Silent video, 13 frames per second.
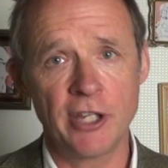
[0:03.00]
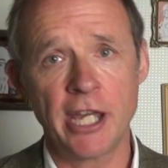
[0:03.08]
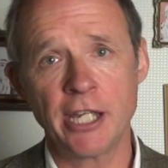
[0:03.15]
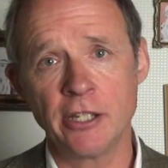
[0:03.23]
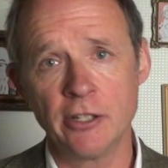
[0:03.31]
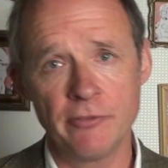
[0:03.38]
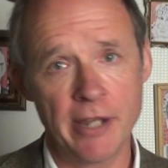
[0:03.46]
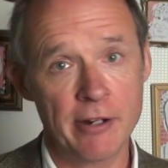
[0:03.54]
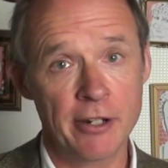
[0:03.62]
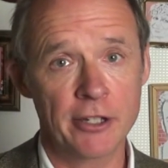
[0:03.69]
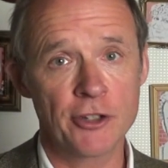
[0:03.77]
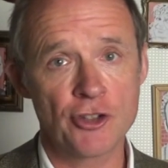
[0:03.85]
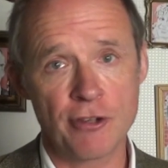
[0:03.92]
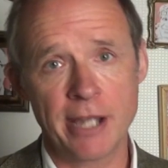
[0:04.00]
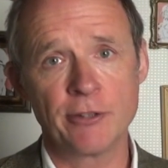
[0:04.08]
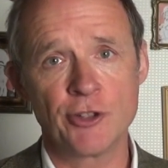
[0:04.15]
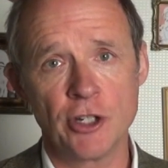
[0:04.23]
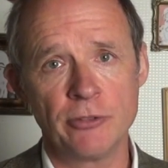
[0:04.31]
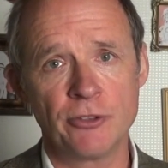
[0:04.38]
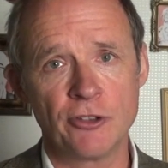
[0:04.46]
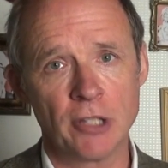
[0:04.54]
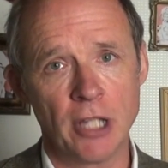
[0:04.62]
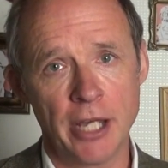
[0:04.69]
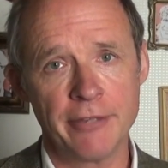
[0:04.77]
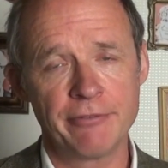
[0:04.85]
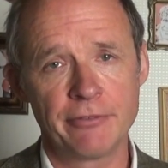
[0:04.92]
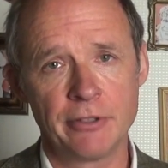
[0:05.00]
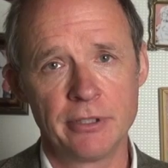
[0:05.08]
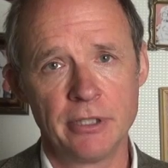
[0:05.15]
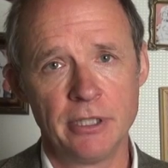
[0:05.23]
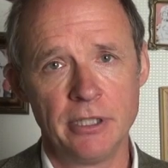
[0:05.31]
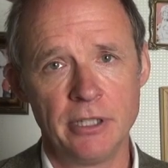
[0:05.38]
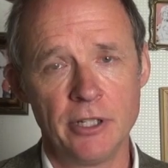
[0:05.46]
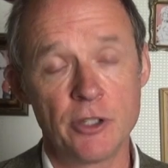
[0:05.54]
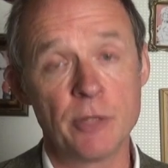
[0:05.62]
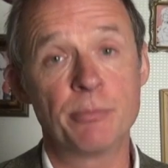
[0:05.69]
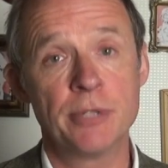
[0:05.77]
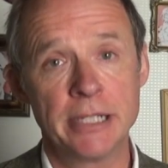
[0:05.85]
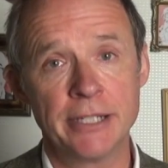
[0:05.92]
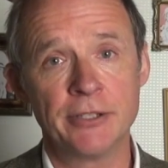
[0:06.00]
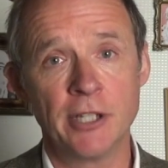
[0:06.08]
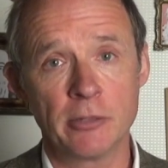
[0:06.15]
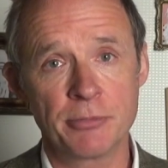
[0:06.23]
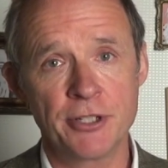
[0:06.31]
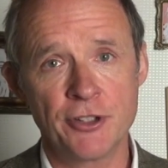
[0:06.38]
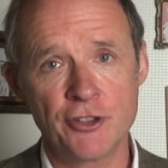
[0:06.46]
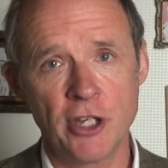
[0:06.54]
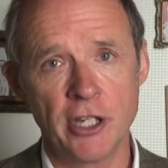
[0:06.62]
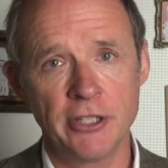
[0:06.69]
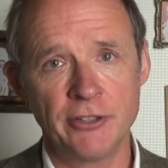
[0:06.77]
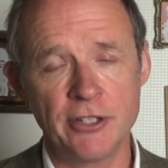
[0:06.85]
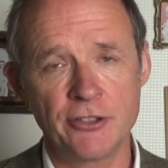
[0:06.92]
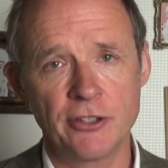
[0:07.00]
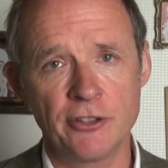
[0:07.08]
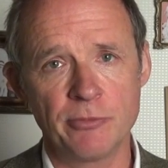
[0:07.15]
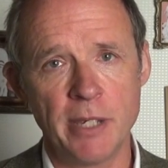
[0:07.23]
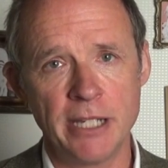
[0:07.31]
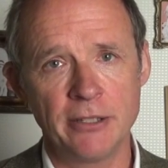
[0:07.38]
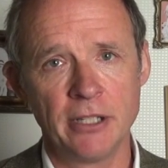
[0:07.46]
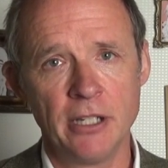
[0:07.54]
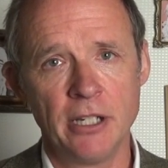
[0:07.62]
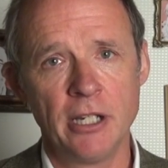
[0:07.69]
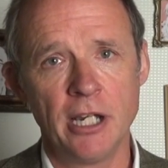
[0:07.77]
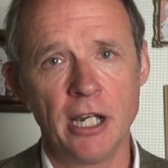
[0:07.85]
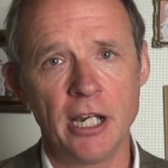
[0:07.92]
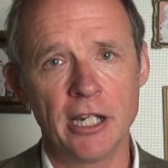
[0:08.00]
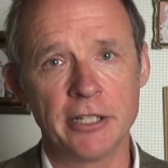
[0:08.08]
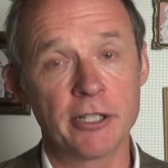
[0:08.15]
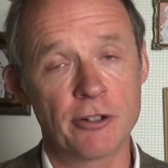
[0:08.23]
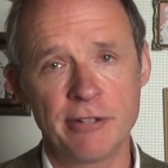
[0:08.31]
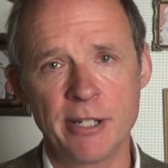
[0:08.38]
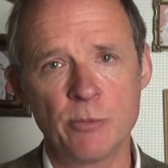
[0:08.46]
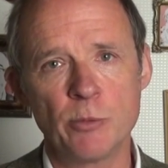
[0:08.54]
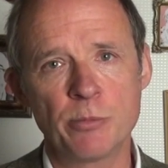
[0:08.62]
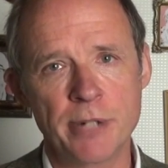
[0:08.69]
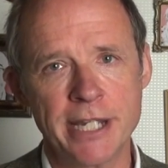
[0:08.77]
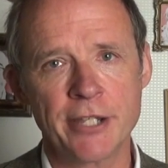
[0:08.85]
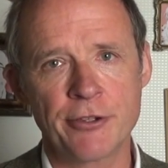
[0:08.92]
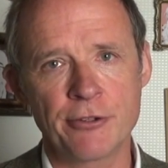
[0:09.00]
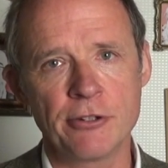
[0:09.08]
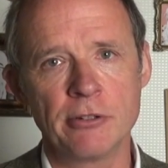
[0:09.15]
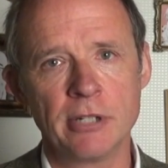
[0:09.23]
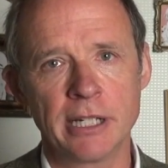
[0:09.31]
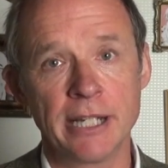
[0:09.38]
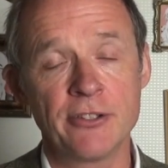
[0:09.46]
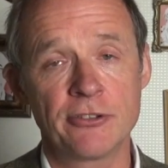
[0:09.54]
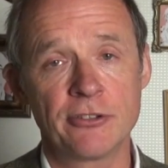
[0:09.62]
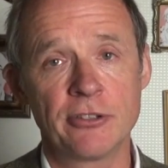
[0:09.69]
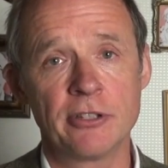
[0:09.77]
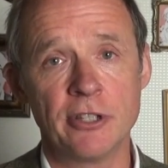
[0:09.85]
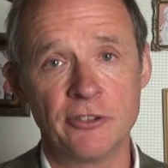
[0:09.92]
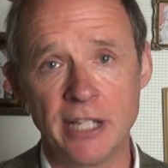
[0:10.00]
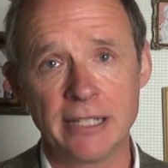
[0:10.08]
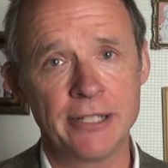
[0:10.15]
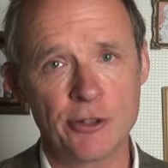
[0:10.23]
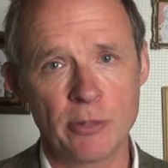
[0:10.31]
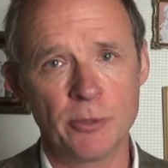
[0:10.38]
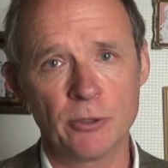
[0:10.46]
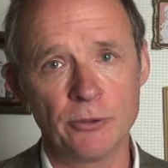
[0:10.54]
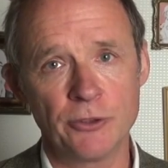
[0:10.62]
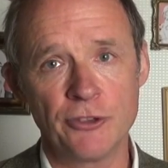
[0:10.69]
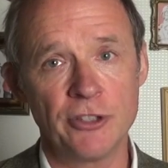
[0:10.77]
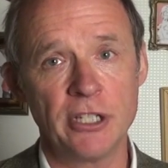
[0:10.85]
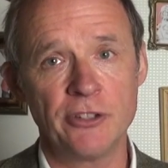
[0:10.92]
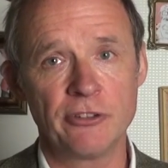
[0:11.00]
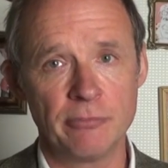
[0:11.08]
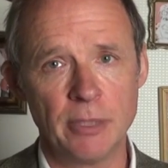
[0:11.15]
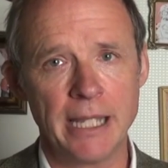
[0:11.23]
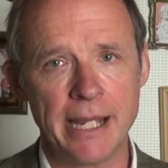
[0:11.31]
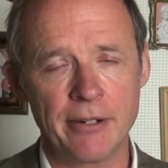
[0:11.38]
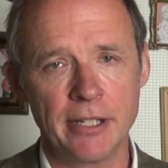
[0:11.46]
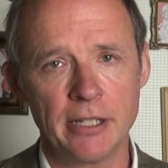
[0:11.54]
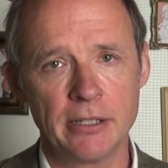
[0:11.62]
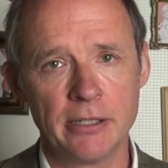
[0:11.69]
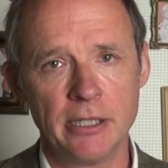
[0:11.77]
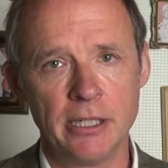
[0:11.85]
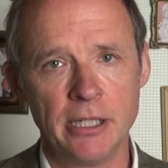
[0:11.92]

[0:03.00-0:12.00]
day of Erica Stroud Jones's life. The brilliant young British scientist has made an incredible breakthrough against the deadly tropical disease of malaria.